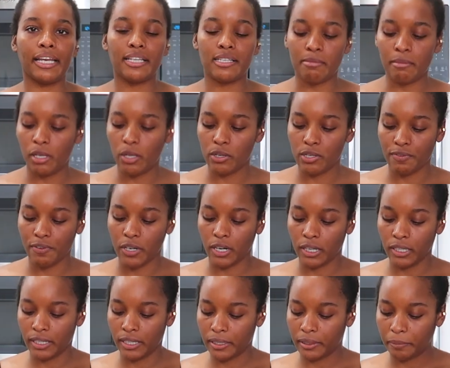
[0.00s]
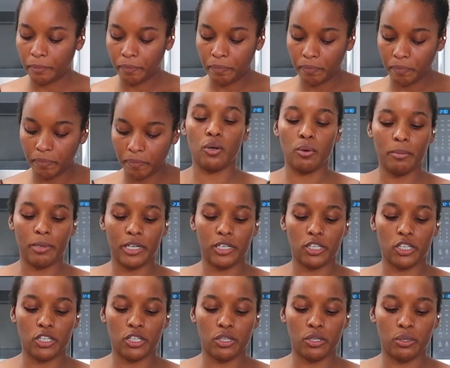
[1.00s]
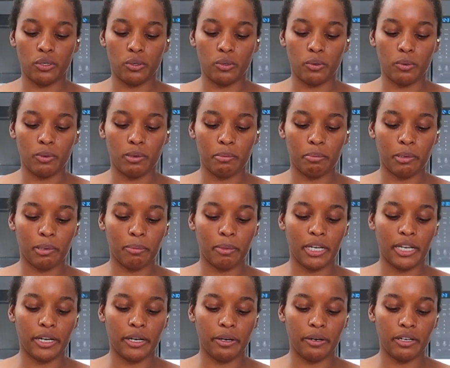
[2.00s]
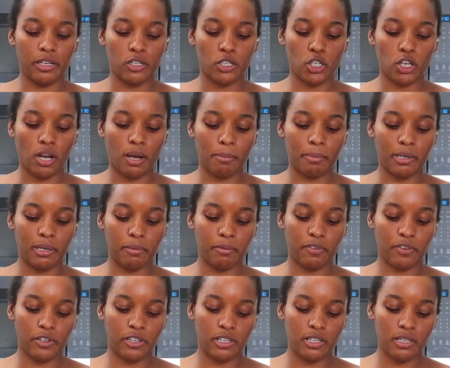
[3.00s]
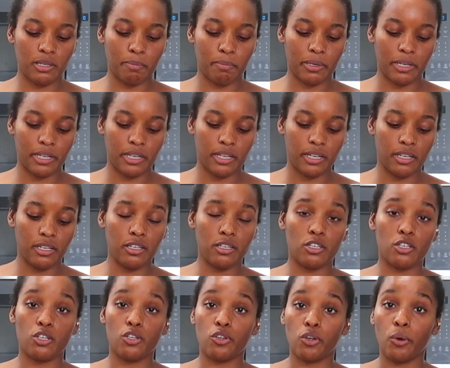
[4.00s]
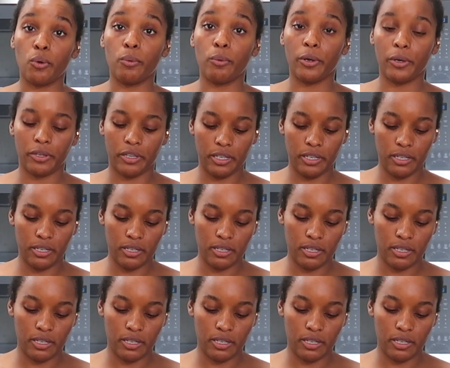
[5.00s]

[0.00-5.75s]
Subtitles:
get some clove garlic. So much to prepare and chop up for this, but it is so worth it.